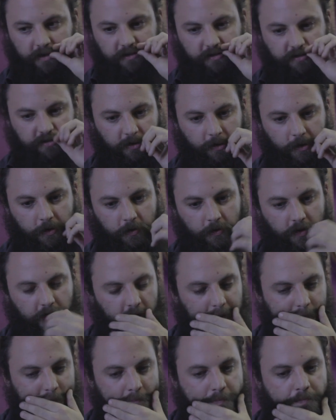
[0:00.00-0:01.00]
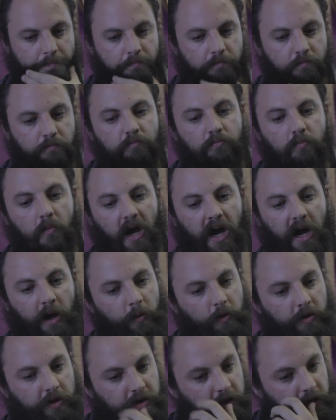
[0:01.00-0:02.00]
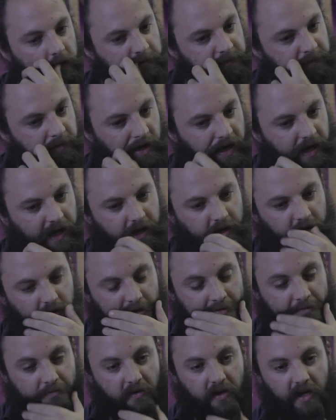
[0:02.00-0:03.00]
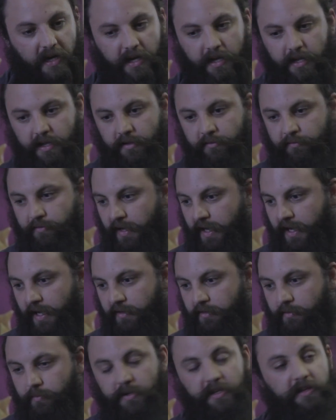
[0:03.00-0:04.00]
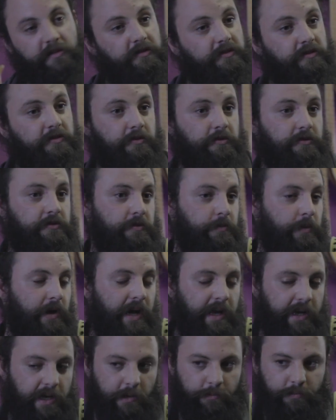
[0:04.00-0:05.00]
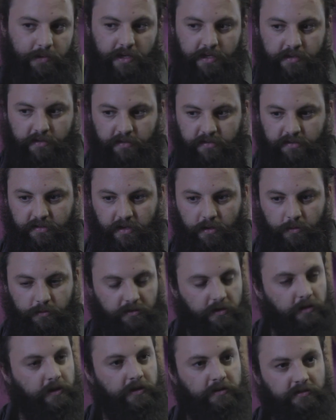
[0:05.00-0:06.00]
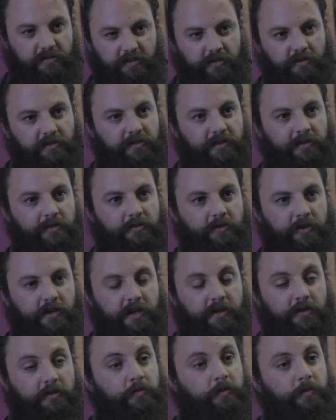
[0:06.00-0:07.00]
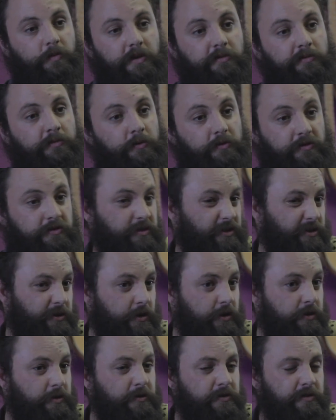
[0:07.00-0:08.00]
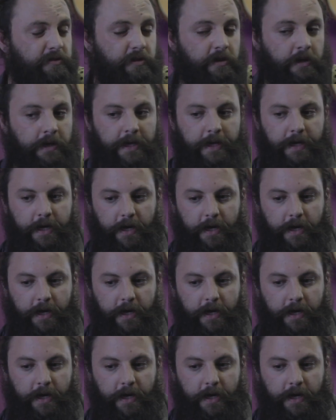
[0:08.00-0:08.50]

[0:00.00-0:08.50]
So I would, if I had the means to buy an amp like this and I was looking seriously at doing it, it would be for studio use,